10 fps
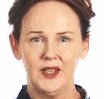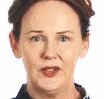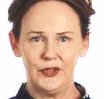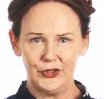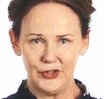
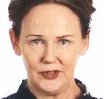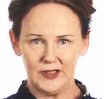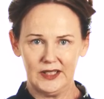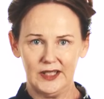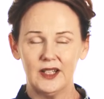
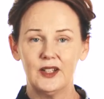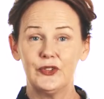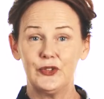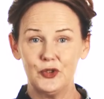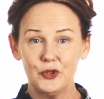Certainly,
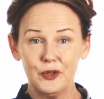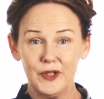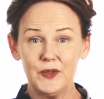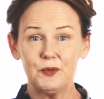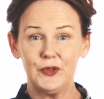
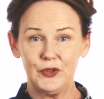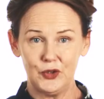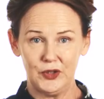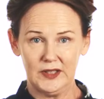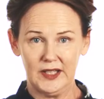stories were
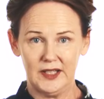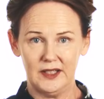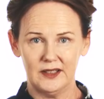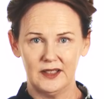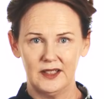
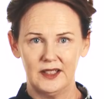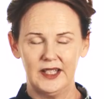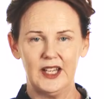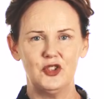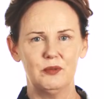circulating.
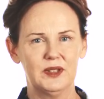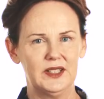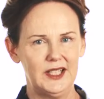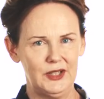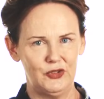Can you
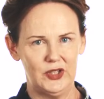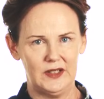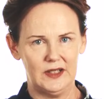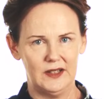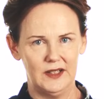believe she
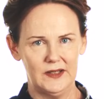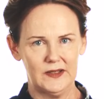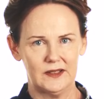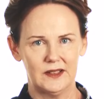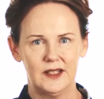did
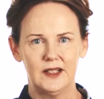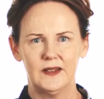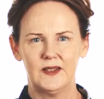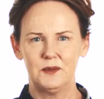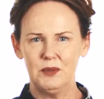this?
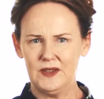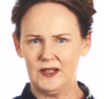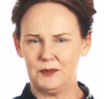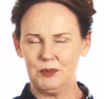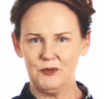
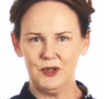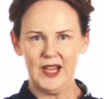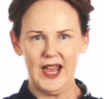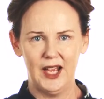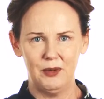Smithy's been with
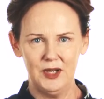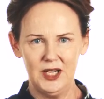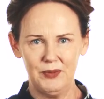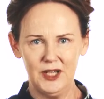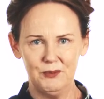how
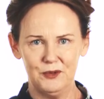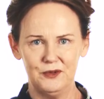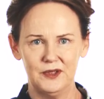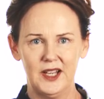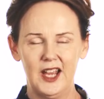many people?